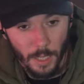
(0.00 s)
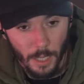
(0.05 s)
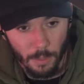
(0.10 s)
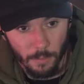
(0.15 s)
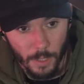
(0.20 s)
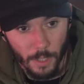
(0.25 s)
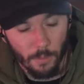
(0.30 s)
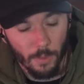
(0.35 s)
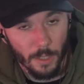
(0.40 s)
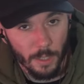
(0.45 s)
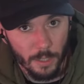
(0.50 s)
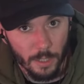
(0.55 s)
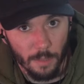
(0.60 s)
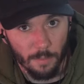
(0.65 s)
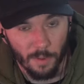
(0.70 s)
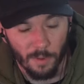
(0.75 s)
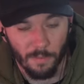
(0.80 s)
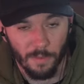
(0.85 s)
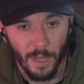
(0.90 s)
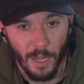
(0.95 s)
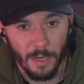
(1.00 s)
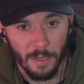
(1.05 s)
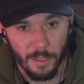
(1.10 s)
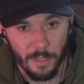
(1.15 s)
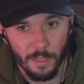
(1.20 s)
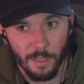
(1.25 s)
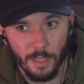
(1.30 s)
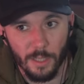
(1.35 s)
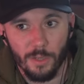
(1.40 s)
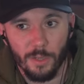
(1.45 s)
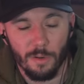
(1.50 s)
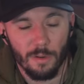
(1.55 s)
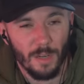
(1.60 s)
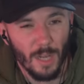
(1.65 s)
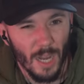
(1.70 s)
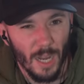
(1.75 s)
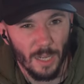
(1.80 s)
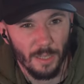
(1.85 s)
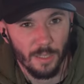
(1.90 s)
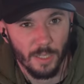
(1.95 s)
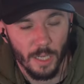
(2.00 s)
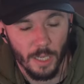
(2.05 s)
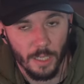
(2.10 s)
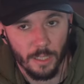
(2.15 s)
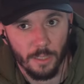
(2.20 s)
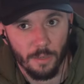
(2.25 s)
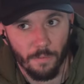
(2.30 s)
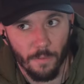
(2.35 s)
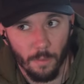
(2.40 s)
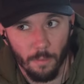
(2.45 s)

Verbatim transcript: And what I wanted to provide is additional context